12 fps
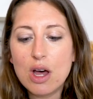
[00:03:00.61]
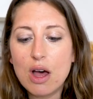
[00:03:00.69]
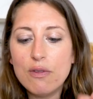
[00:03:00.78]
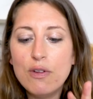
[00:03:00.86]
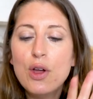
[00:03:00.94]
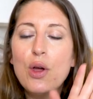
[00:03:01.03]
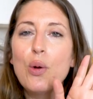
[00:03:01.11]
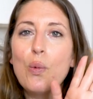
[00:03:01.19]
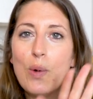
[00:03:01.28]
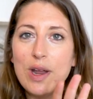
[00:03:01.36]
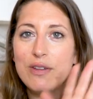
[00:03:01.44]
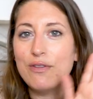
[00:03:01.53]
off
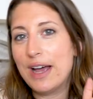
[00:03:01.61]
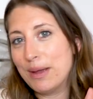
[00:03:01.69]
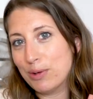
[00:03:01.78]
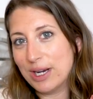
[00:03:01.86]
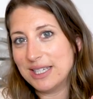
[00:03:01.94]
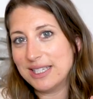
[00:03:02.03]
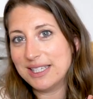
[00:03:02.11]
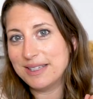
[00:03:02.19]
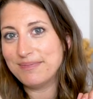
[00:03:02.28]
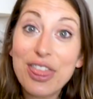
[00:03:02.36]
when it vibrates.